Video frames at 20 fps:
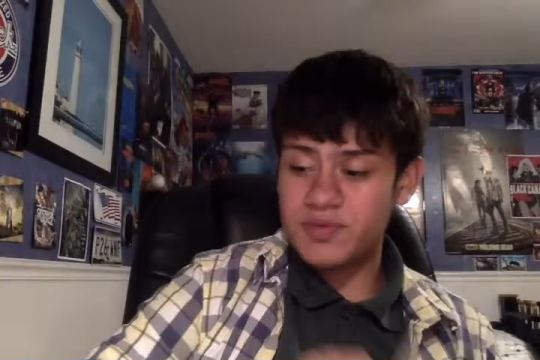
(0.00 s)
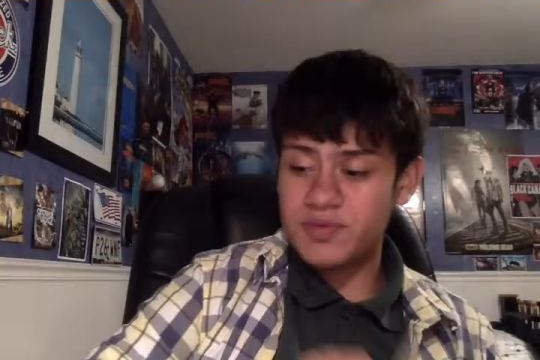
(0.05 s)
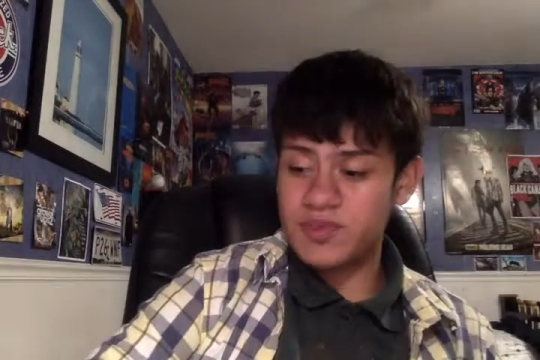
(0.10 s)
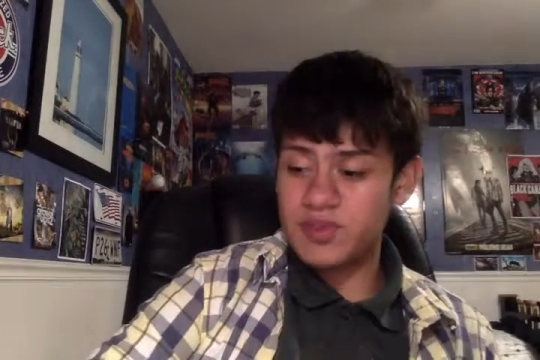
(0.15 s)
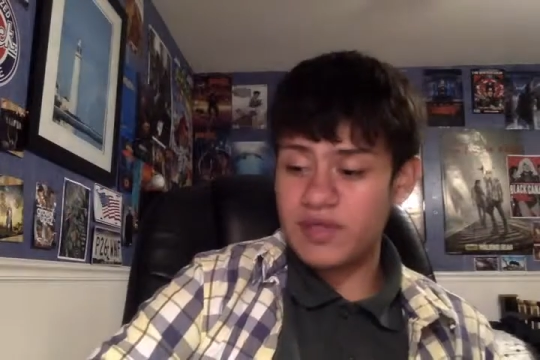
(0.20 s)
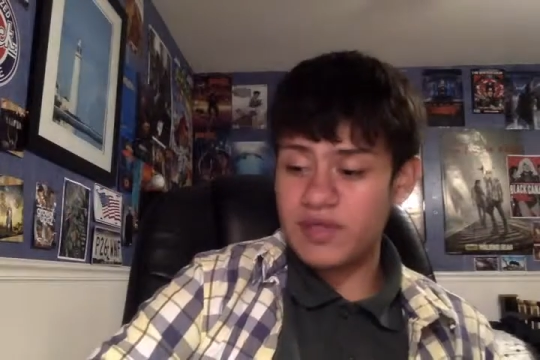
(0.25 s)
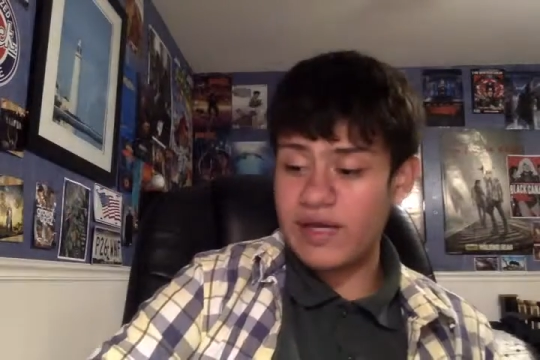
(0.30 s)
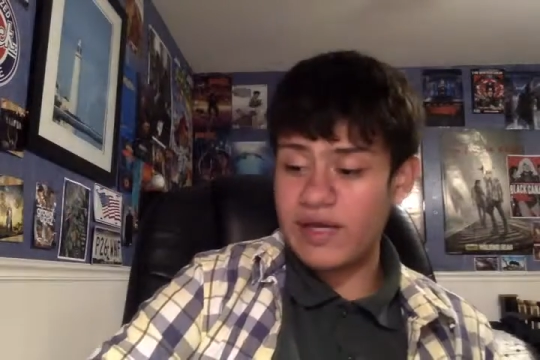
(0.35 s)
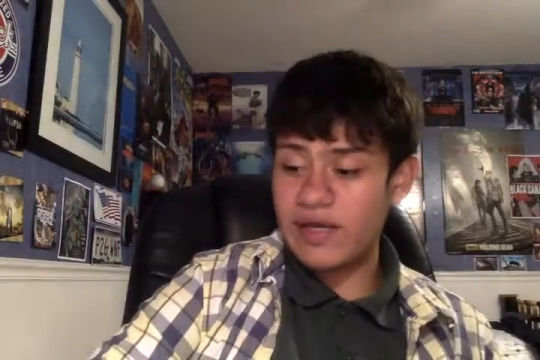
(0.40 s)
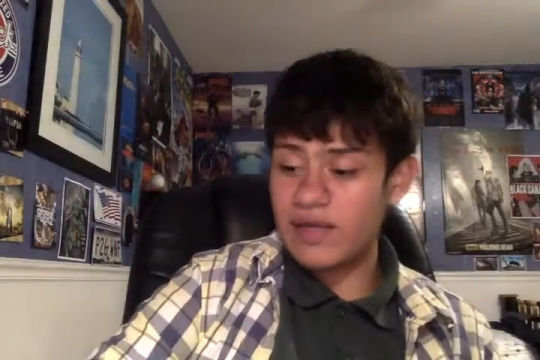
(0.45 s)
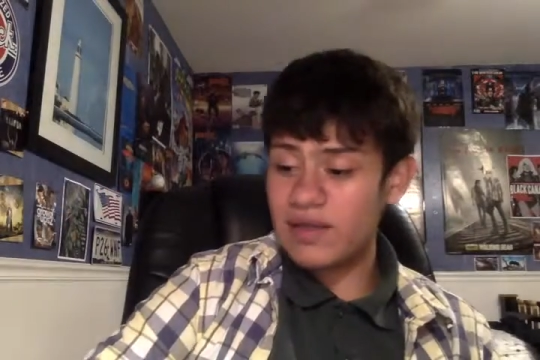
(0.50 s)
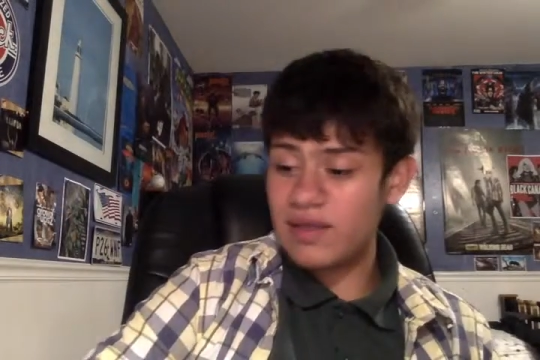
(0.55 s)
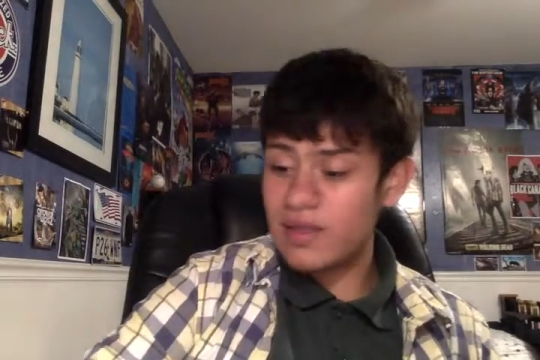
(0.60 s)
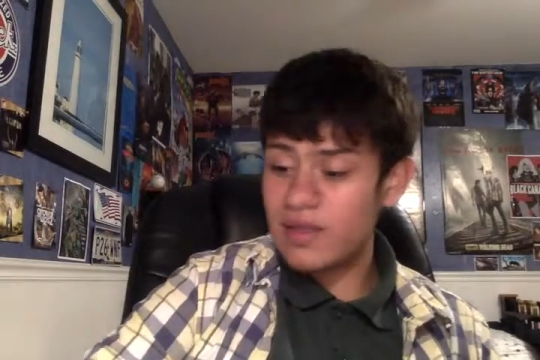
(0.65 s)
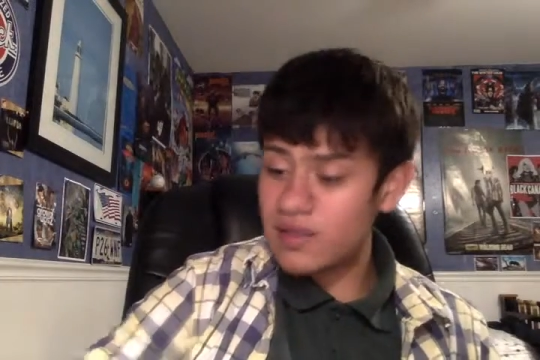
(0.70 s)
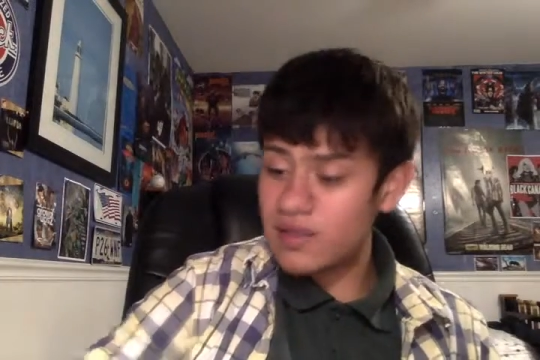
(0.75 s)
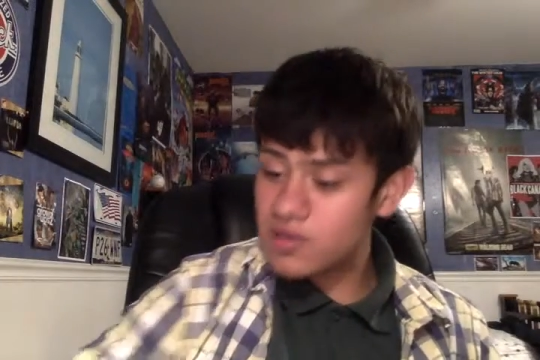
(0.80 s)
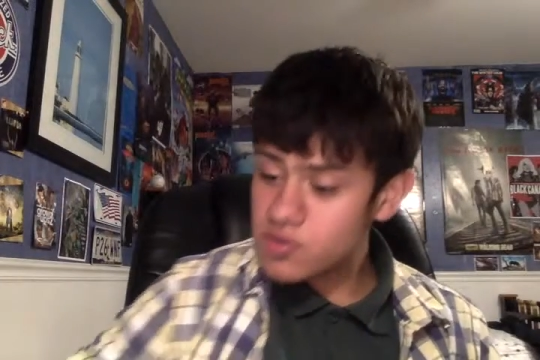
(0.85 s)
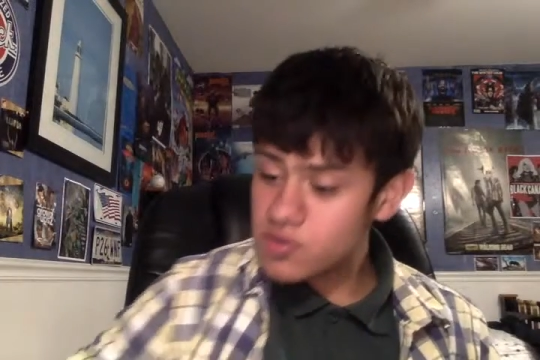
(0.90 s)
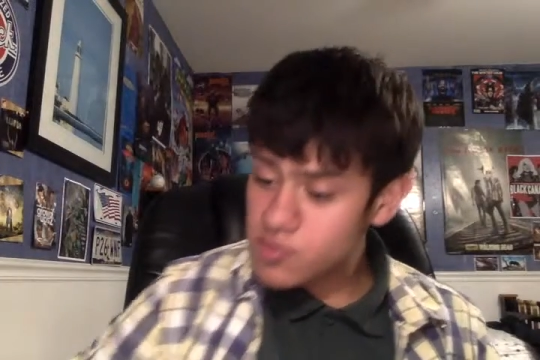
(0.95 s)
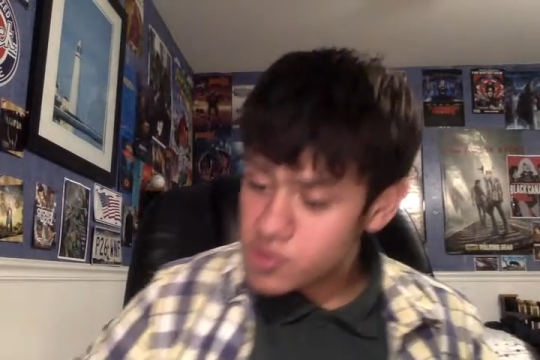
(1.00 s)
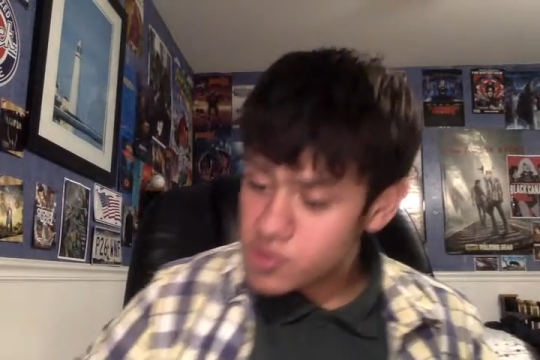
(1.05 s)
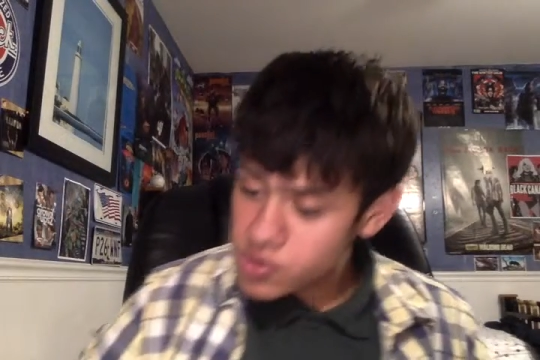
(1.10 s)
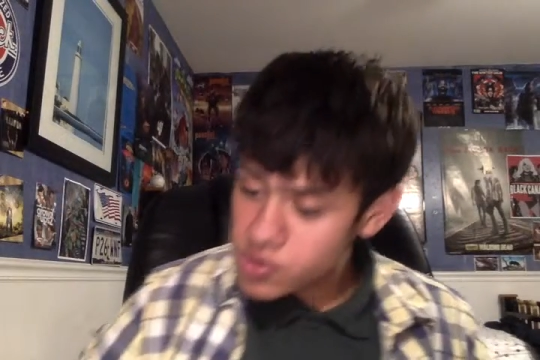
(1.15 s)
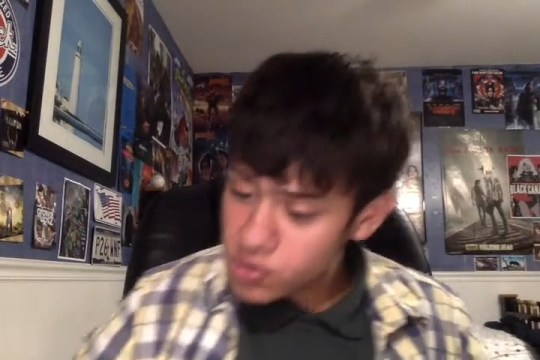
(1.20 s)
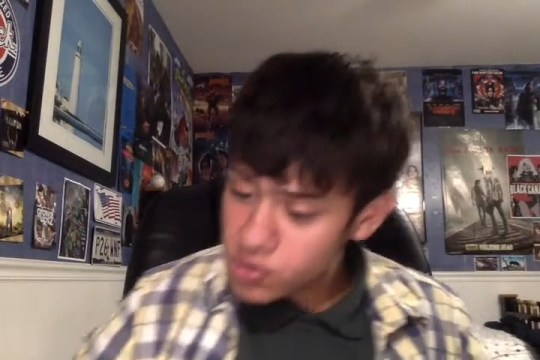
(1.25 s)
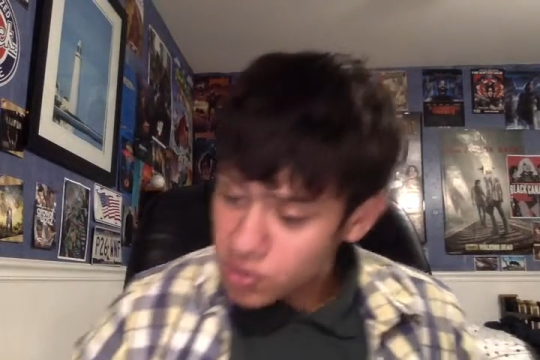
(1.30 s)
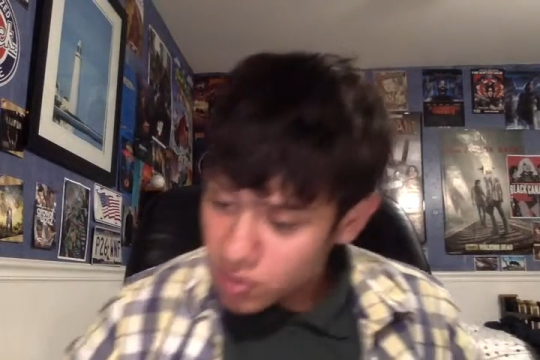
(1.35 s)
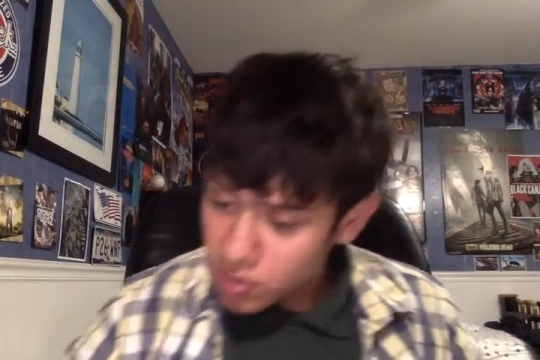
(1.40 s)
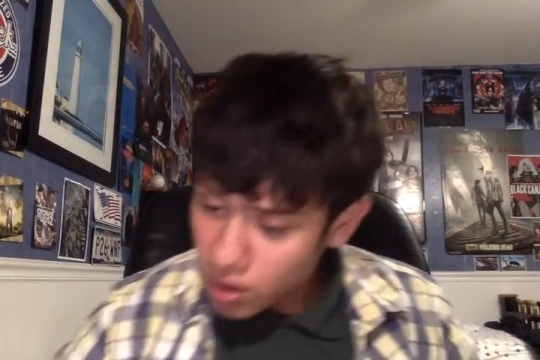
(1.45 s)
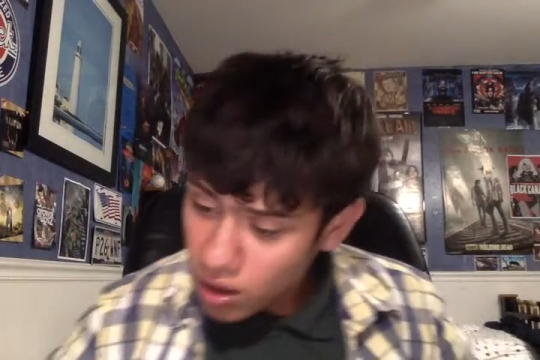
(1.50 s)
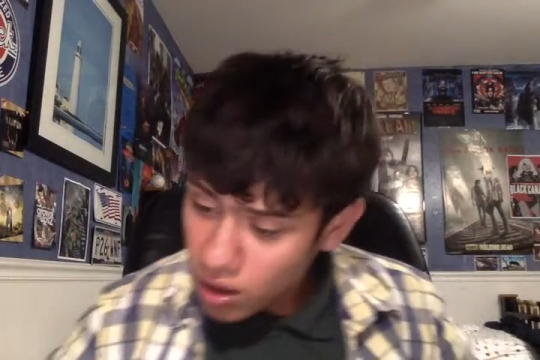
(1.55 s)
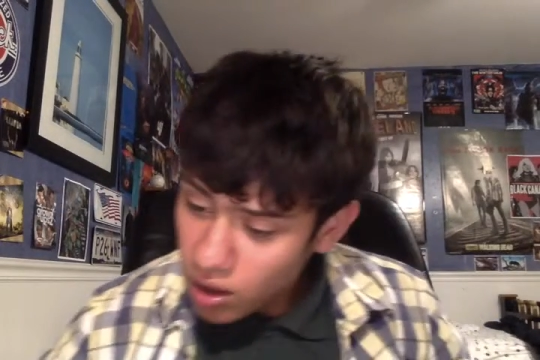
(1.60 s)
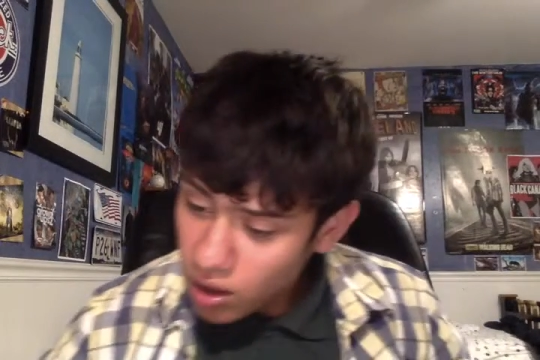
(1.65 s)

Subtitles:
So yeah, and this one was who?